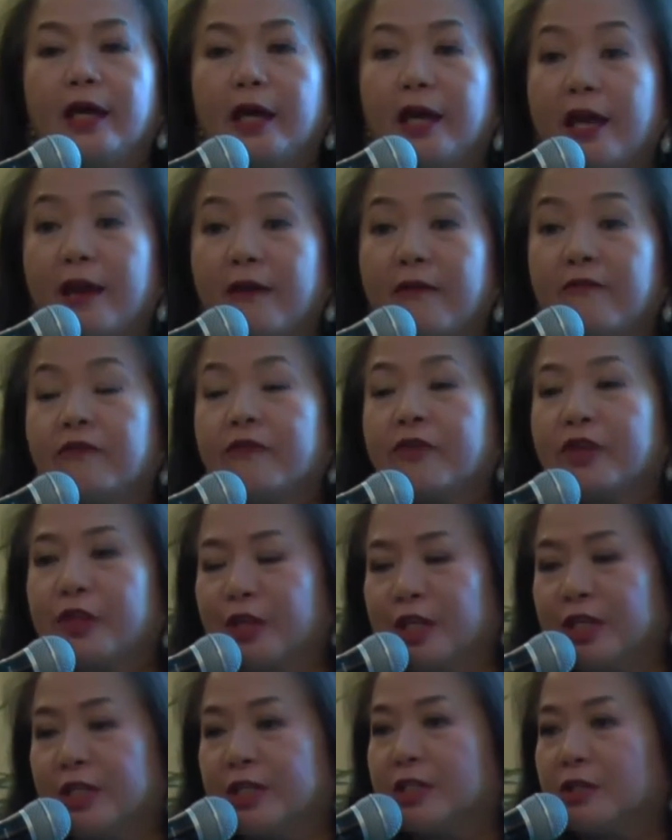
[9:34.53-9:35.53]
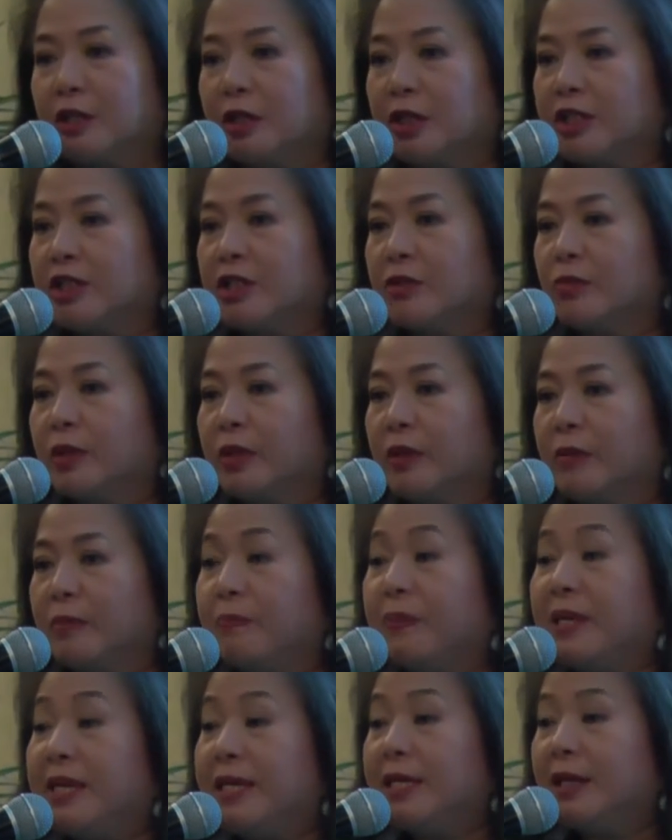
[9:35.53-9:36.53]
Everything starts
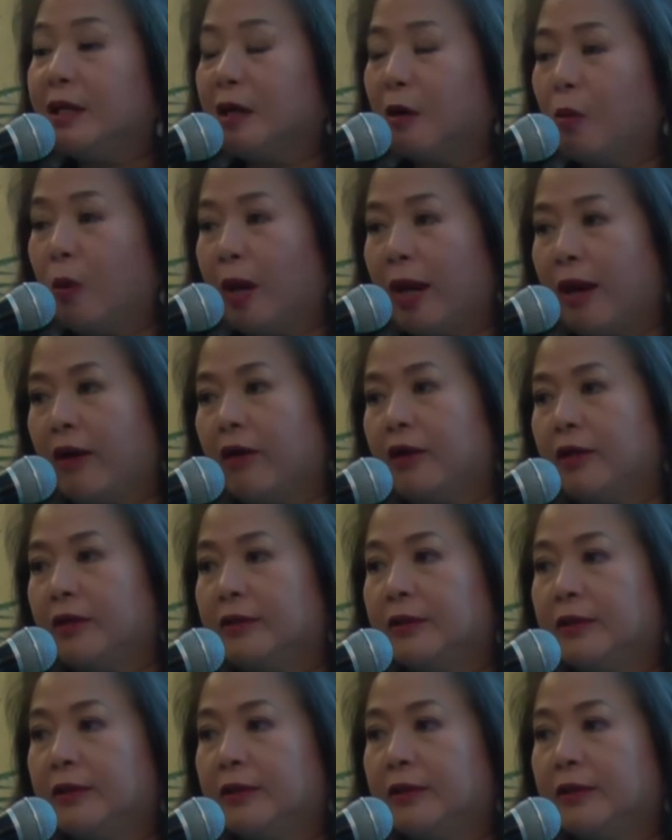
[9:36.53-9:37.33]
with being aware.